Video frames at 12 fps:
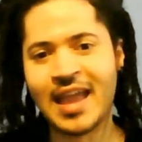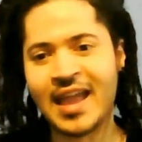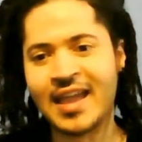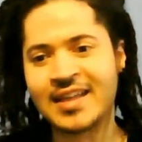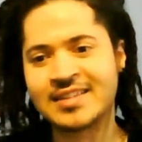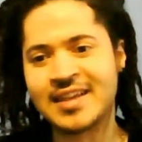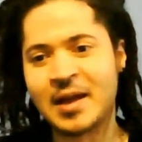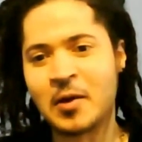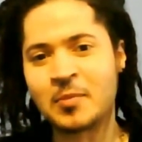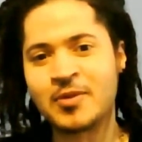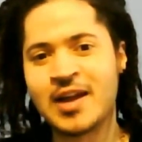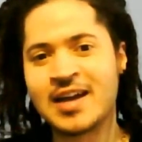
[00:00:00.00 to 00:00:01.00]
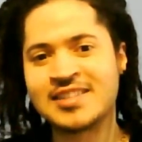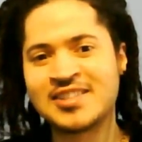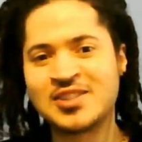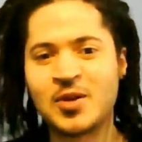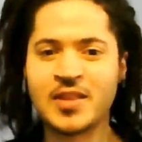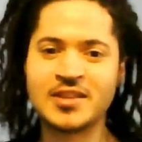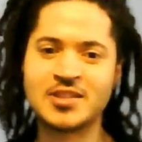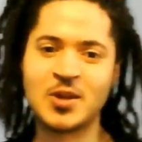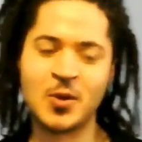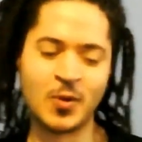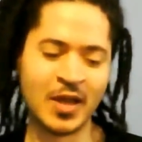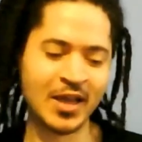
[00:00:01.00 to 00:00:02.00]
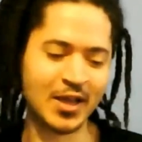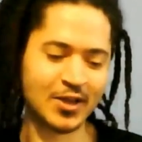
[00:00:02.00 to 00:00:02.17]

And I hope you guys enjoy the show.